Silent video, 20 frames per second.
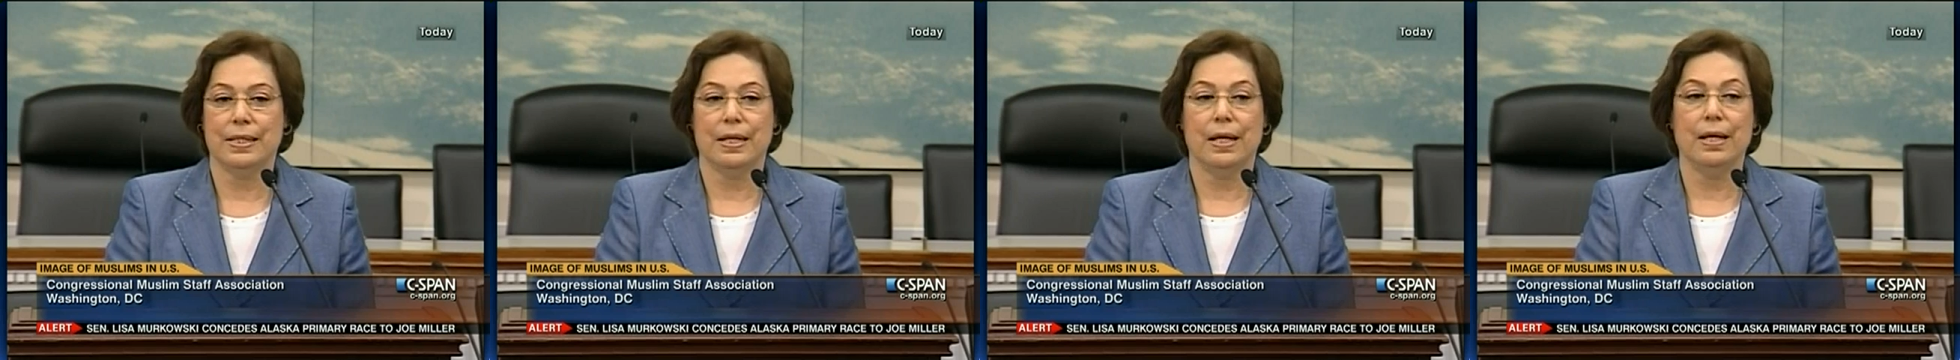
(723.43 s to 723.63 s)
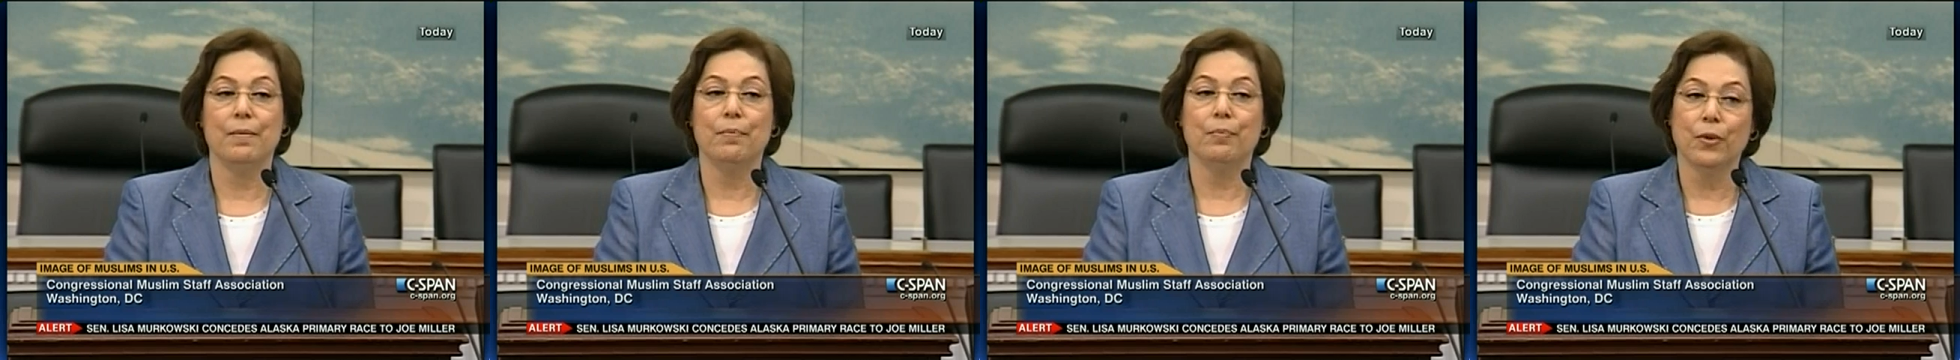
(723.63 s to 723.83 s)

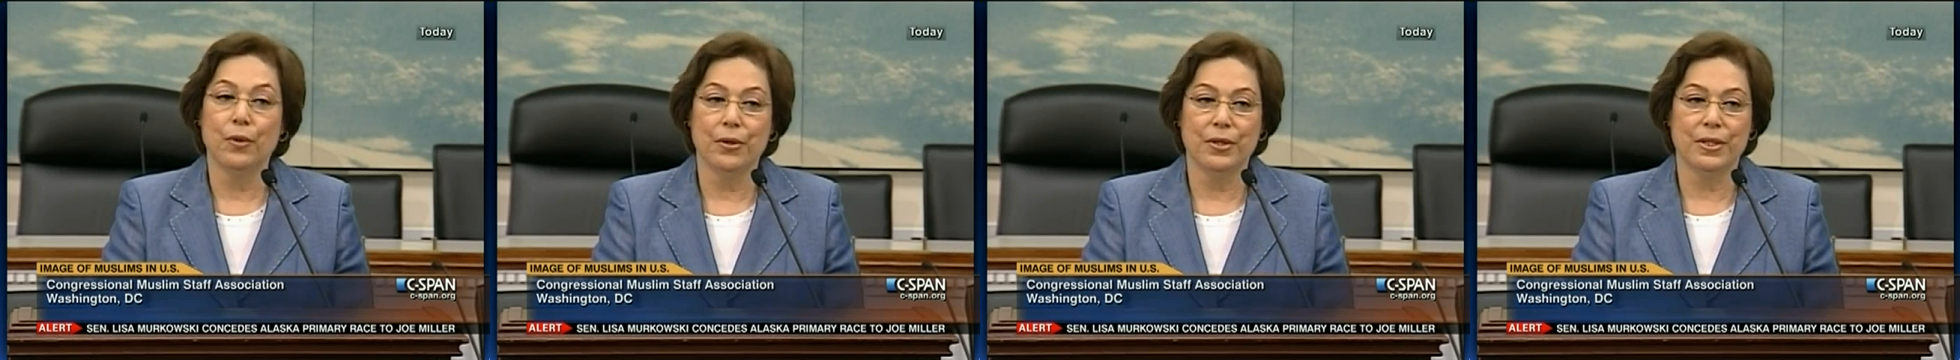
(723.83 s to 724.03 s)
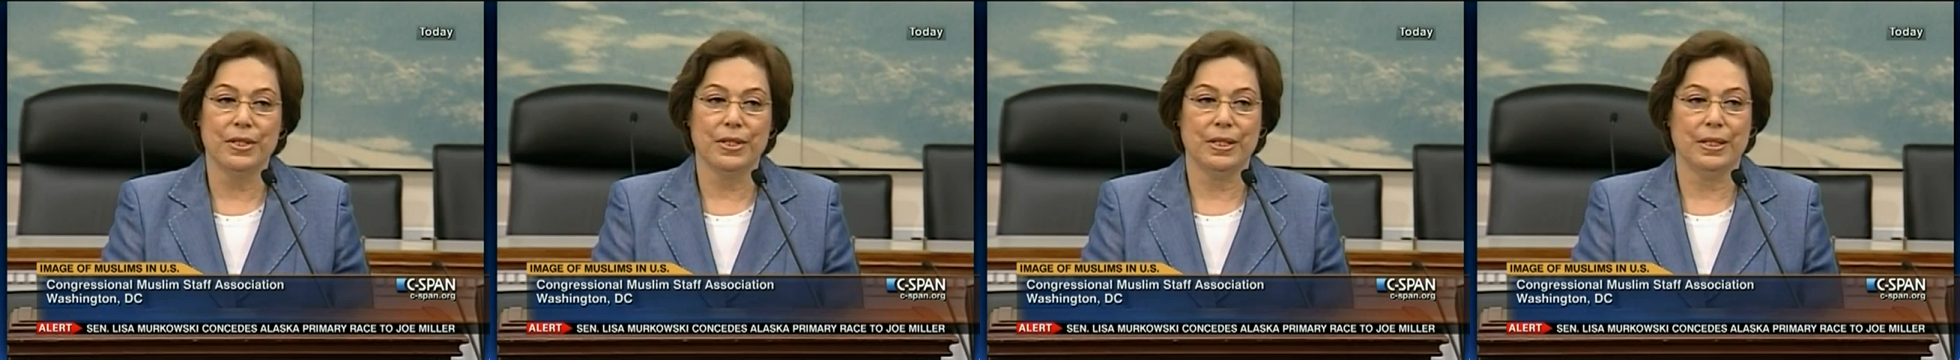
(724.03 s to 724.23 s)

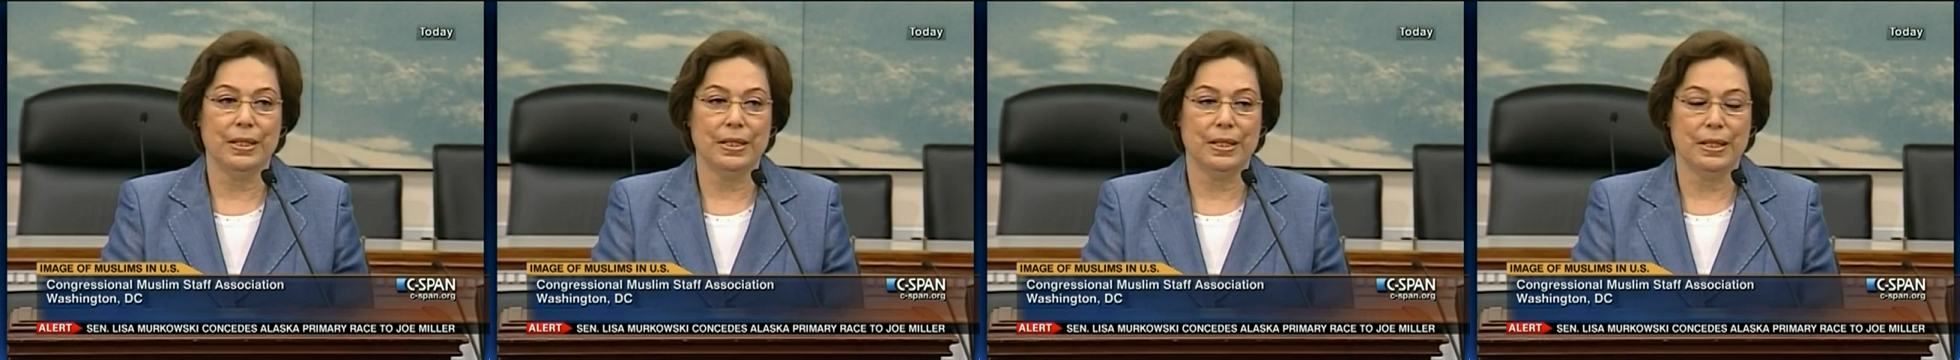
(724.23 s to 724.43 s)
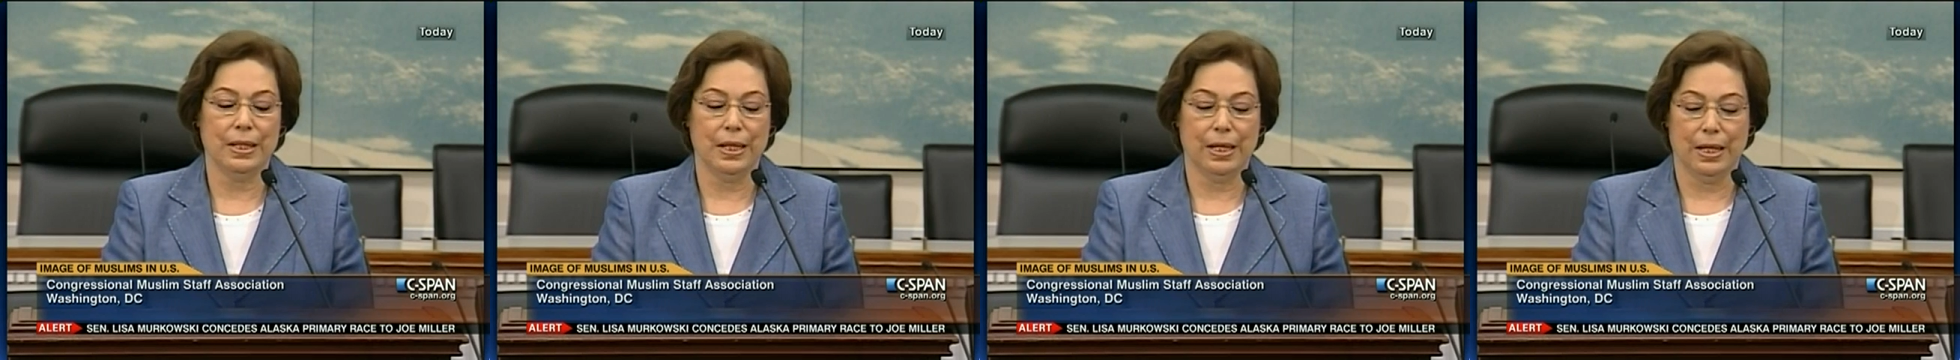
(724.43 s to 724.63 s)
practiced it.
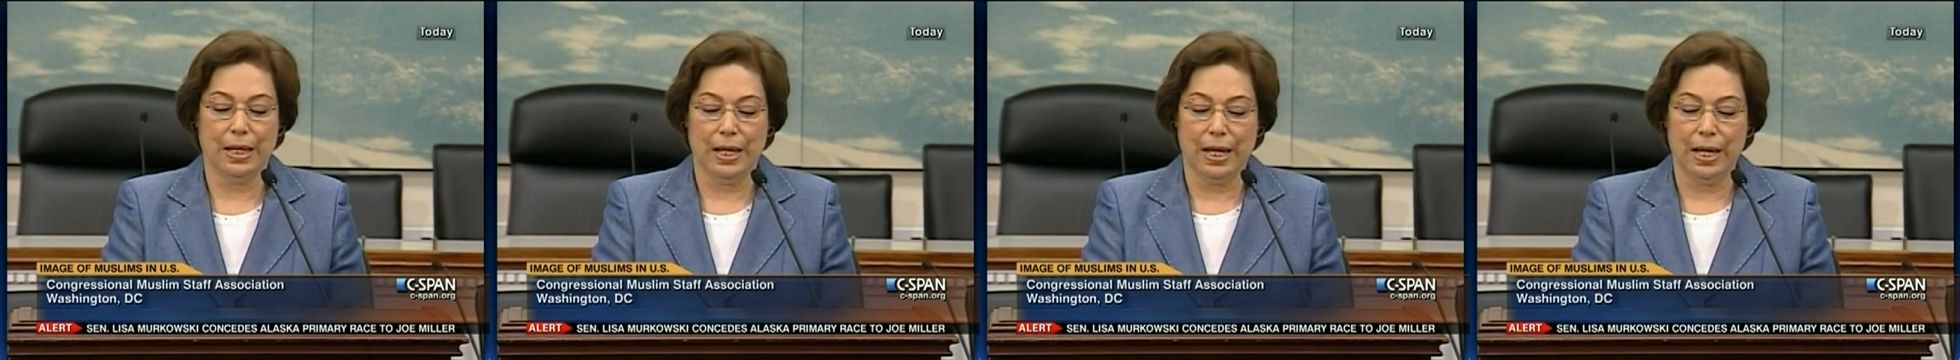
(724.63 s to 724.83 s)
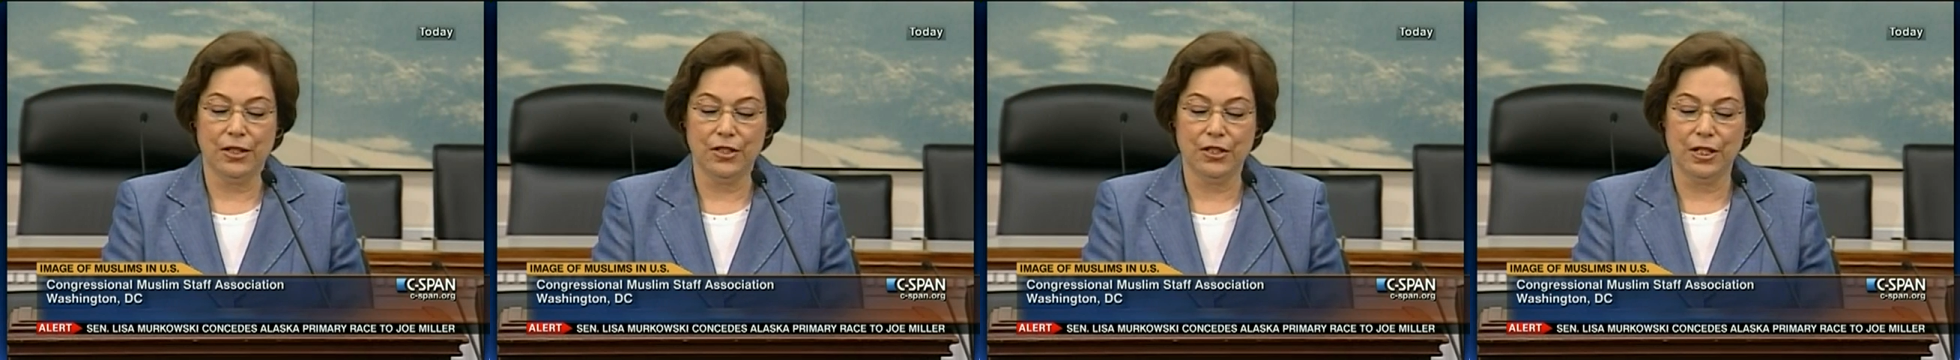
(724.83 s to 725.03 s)

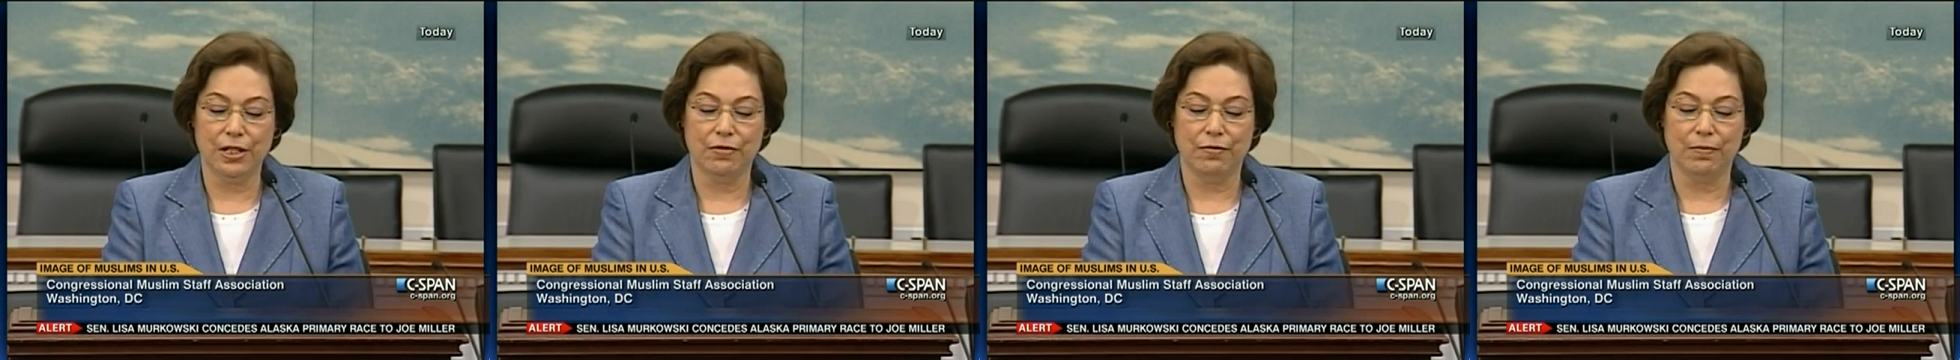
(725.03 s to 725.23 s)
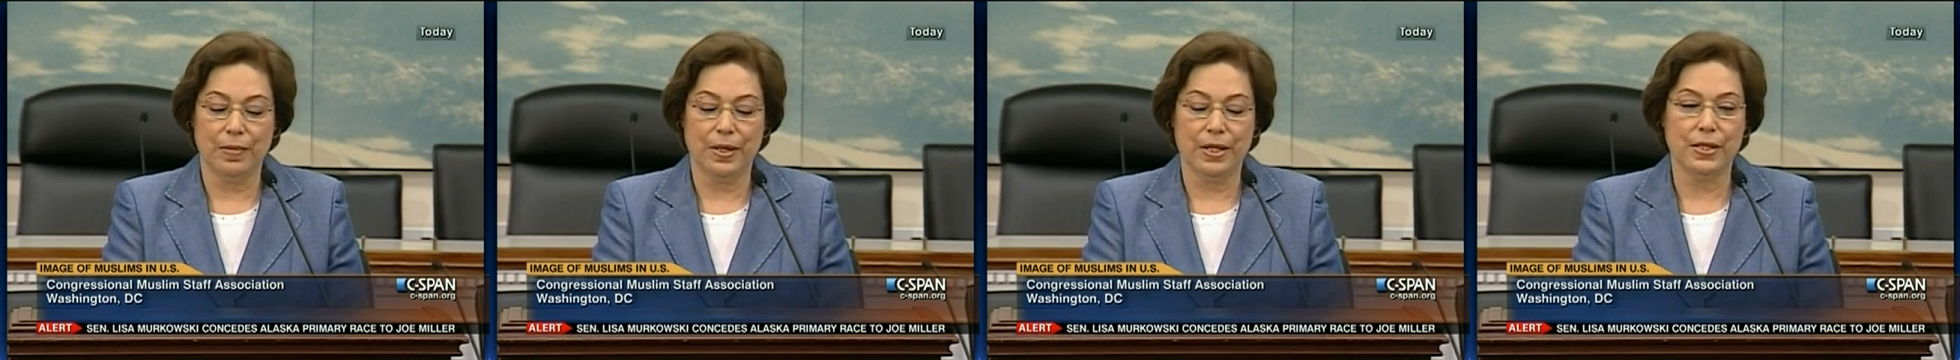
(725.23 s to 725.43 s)

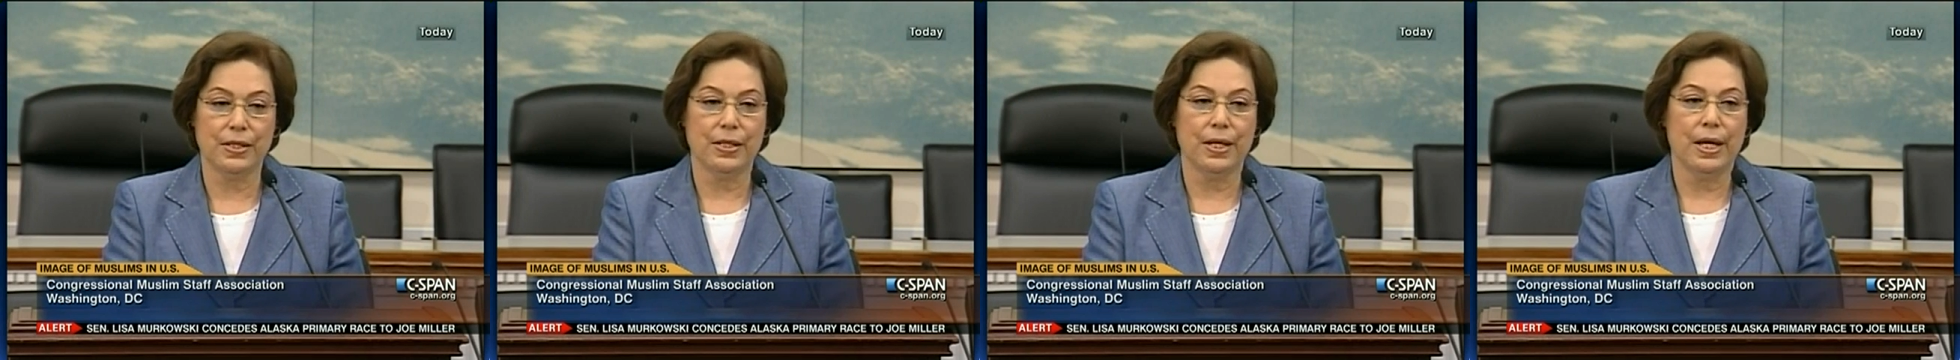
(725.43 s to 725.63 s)
So